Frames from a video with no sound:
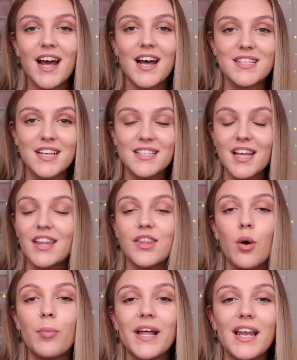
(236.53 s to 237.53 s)
as I said,
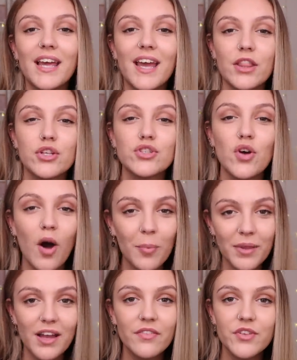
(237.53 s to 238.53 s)
there will be a link in the
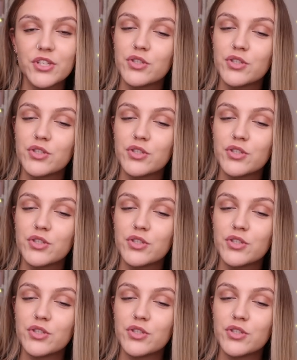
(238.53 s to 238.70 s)
top line in the